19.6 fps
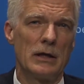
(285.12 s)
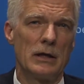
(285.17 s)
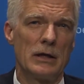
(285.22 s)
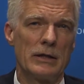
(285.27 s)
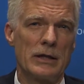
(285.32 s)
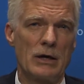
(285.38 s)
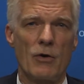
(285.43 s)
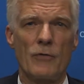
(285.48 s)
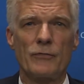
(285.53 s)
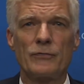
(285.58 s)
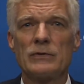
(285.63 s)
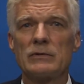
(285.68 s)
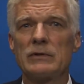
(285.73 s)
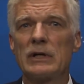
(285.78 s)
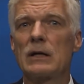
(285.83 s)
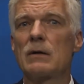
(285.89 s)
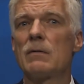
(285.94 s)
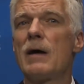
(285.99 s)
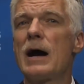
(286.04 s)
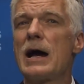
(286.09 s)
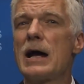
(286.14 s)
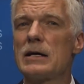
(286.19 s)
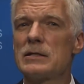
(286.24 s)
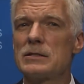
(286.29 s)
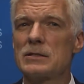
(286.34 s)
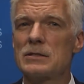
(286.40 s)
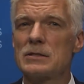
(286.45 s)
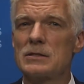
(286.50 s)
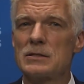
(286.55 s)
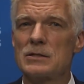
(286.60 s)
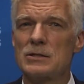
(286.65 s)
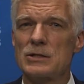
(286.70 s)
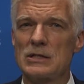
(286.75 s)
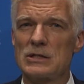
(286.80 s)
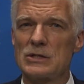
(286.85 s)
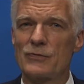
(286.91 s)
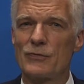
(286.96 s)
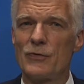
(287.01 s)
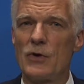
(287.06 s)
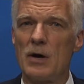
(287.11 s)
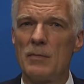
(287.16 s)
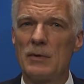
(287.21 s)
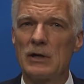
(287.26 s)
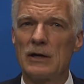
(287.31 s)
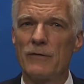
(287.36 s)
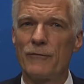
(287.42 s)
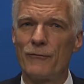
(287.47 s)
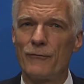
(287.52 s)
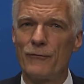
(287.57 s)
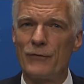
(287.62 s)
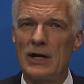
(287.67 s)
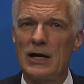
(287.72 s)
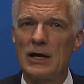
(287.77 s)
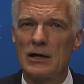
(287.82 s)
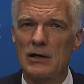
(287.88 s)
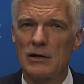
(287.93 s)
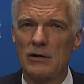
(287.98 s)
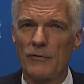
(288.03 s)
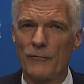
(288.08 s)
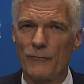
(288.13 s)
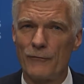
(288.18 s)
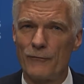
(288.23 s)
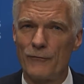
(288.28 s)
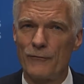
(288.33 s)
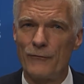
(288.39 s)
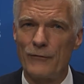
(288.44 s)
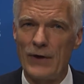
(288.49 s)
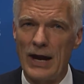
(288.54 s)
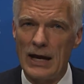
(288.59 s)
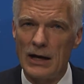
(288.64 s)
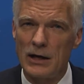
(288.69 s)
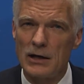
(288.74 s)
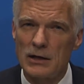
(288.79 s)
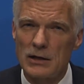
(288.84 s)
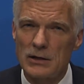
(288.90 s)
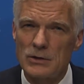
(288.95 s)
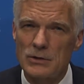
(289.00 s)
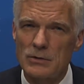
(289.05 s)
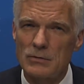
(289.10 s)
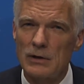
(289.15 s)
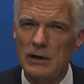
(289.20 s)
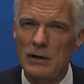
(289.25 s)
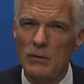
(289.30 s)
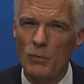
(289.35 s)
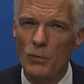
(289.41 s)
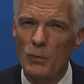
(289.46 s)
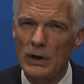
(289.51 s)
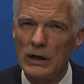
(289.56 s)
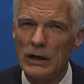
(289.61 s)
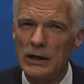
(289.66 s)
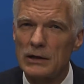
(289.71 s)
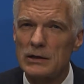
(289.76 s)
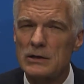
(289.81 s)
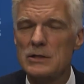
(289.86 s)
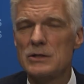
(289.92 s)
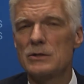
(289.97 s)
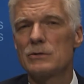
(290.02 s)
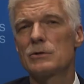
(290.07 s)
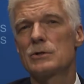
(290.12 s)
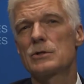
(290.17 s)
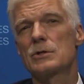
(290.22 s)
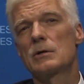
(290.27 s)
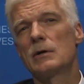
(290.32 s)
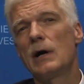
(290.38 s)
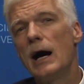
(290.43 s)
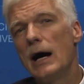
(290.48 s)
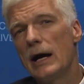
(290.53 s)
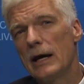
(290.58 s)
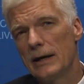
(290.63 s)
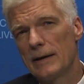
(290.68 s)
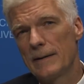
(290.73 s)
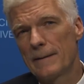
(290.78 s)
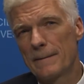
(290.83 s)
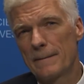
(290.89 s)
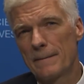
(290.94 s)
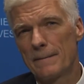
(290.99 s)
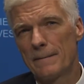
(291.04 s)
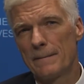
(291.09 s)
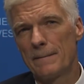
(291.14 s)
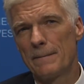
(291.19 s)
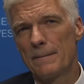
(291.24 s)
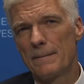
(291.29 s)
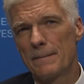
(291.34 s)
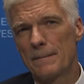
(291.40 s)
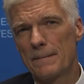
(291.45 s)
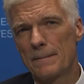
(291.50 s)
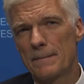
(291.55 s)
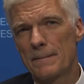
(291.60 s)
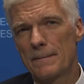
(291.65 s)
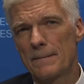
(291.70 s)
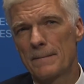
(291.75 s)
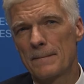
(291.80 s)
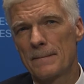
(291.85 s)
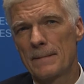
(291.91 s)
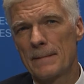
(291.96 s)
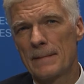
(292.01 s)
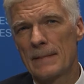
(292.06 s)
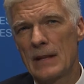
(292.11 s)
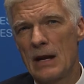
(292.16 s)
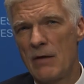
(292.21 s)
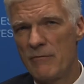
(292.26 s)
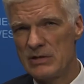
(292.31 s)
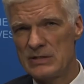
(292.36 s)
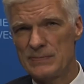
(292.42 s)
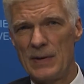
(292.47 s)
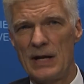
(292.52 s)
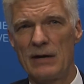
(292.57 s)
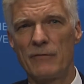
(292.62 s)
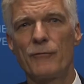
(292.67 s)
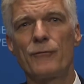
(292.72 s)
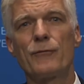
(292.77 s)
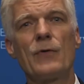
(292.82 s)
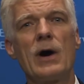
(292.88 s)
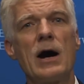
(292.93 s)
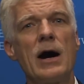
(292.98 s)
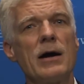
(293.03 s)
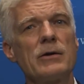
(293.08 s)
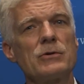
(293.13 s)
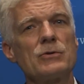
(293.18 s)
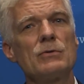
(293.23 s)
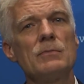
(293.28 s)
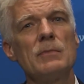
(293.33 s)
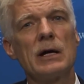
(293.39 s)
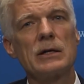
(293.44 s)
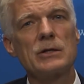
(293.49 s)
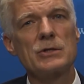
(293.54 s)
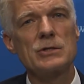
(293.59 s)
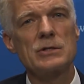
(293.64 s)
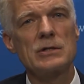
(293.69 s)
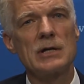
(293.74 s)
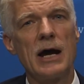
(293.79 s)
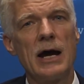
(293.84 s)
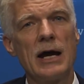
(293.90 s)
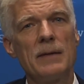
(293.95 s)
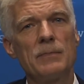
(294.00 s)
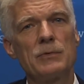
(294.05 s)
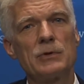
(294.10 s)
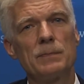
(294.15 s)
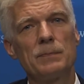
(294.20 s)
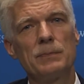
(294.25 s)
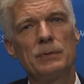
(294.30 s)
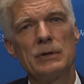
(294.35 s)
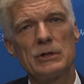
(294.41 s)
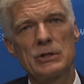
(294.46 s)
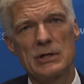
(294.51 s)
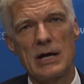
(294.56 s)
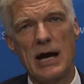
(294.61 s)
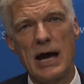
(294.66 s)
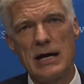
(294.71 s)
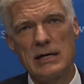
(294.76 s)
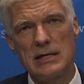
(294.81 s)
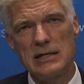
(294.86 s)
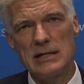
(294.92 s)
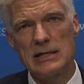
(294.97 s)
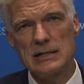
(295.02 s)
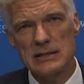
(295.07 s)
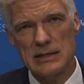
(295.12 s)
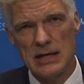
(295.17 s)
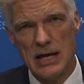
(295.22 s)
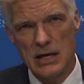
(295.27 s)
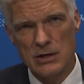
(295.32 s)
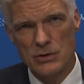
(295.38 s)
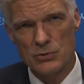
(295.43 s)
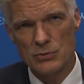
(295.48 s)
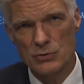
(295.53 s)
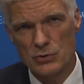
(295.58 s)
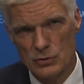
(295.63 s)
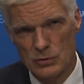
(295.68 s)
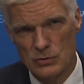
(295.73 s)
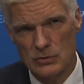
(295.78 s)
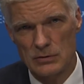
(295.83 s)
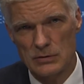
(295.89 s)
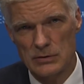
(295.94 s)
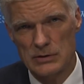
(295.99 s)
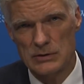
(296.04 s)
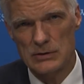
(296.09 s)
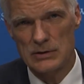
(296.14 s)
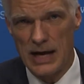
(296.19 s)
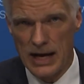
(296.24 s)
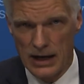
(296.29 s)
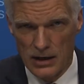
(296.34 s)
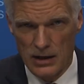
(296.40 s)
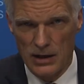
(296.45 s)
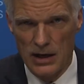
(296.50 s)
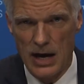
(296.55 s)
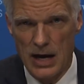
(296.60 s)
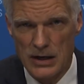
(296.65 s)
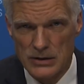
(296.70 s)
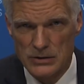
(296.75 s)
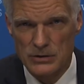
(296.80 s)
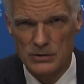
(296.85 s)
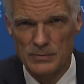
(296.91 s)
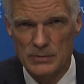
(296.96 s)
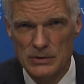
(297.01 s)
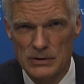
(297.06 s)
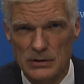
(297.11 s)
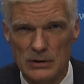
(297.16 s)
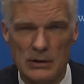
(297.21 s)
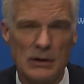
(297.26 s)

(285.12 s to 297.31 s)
That often requires transforming a fear of failure to a willingness to try. And we spend far too much time to push ideas into schools and classrooms,